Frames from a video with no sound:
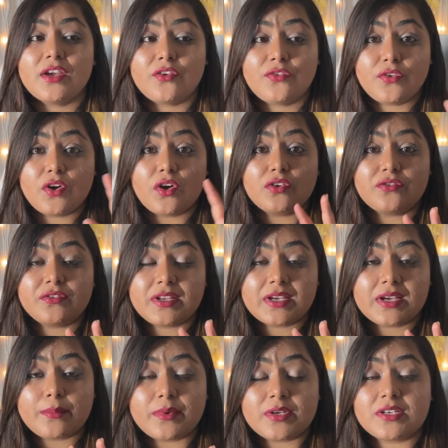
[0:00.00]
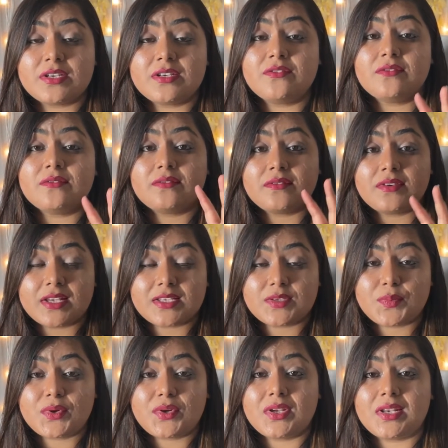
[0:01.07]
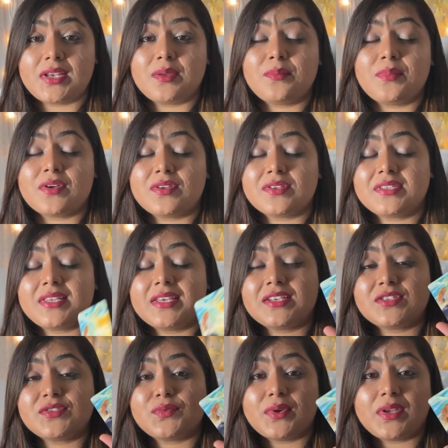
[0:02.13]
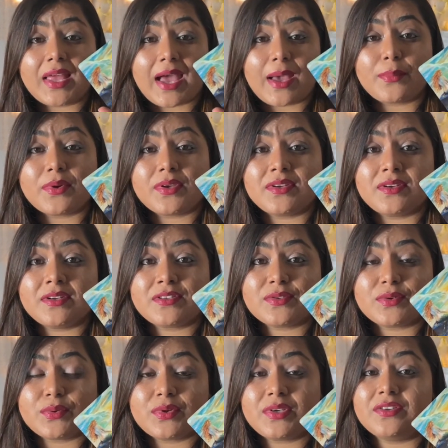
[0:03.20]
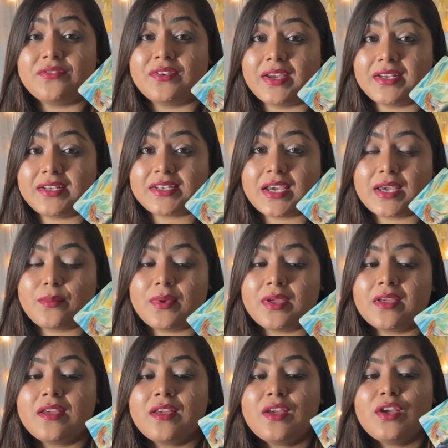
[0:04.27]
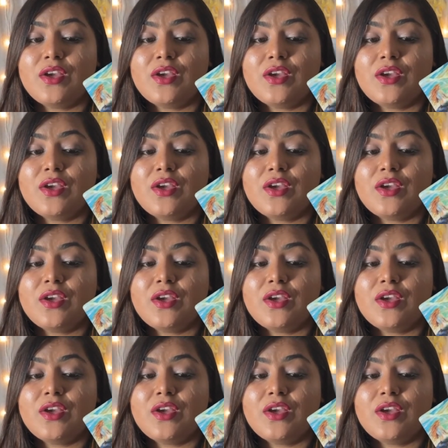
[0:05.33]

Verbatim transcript: If you're already committed, desperately, because things will happen in its own divine timing.